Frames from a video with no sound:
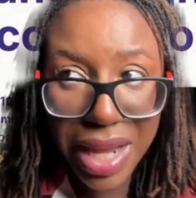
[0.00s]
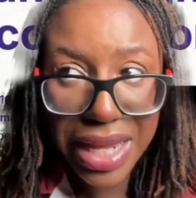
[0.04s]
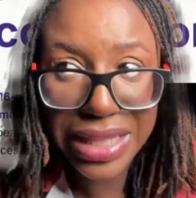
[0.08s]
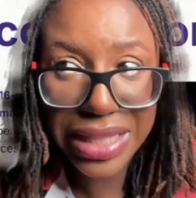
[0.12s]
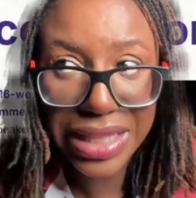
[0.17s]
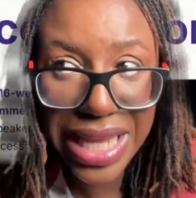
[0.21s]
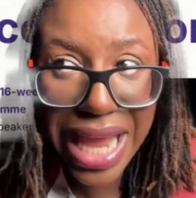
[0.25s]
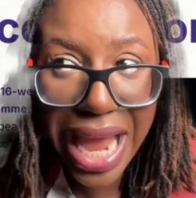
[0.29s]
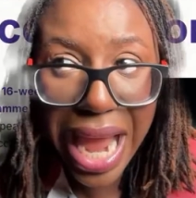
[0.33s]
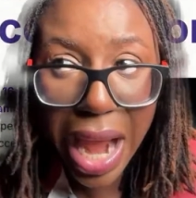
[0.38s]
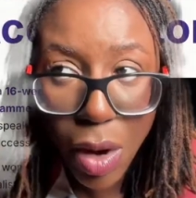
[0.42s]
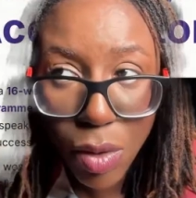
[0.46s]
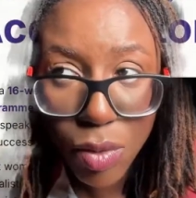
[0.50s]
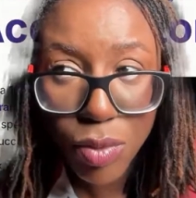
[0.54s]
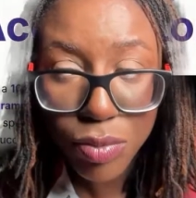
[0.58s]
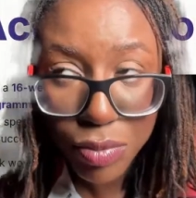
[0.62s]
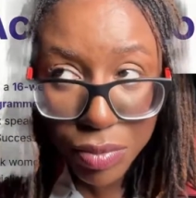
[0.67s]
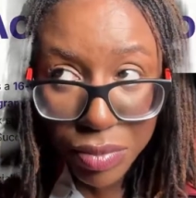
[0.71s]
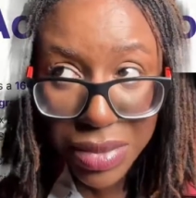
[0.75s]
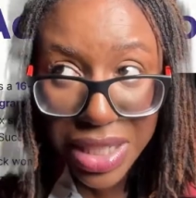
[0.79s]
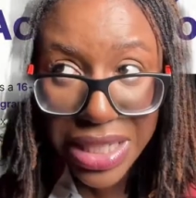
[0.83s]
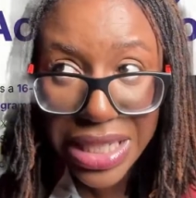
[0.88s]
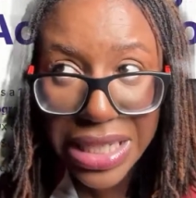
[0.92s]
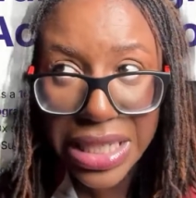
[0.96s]
help
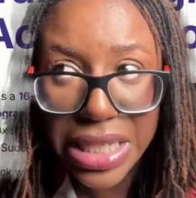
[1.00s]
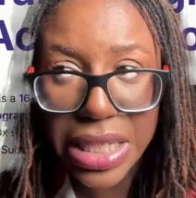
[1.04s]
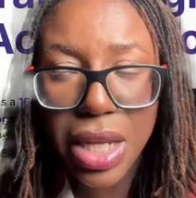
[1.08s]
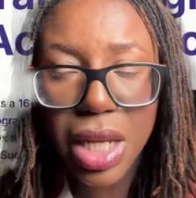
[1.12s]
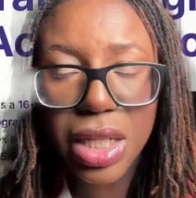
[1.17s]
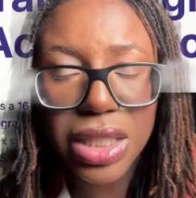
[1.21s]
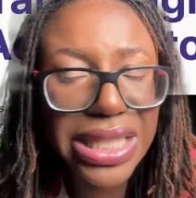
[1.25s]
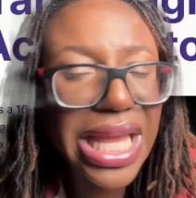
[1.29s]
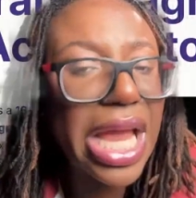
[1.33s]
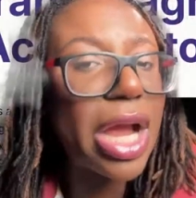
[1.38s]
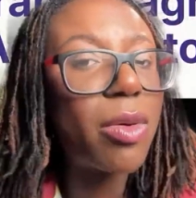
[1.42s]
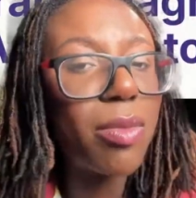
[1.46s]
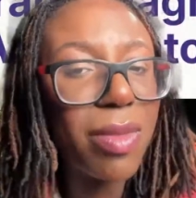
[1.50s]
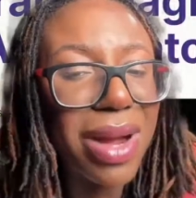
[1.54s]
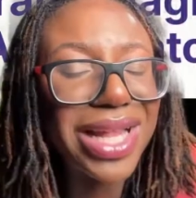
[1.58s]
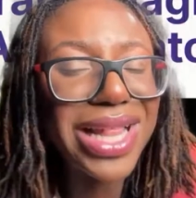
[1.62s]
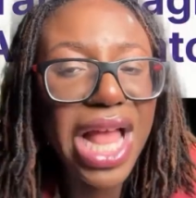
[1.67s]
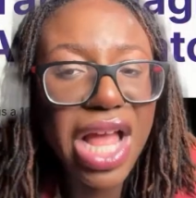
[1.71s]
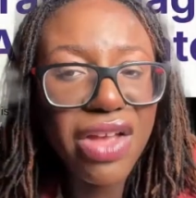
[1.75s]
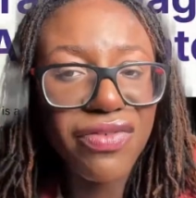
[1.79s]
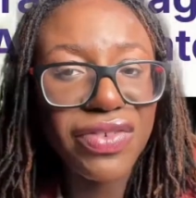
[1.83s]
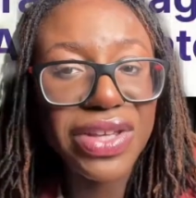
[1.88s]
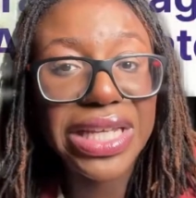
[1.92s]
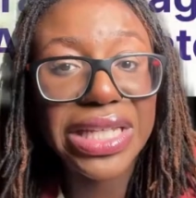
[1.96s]
my
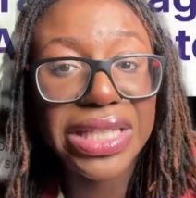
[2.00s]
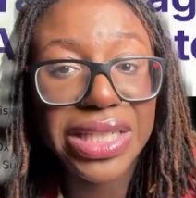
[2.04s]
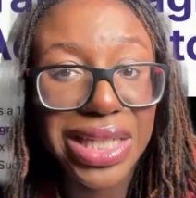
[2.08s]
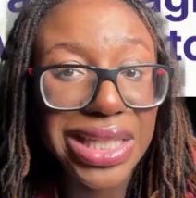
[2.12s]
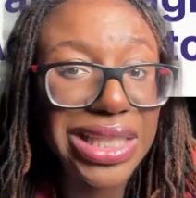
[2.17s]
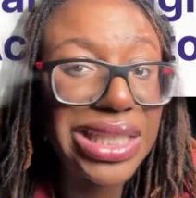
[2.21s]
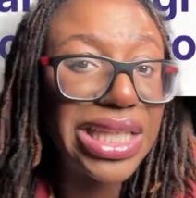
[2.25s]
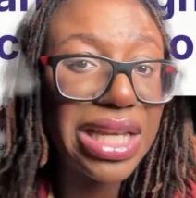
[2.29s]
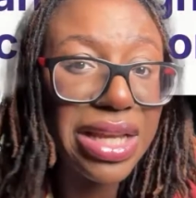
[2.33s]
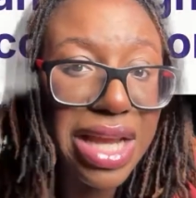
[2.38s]
life easier and to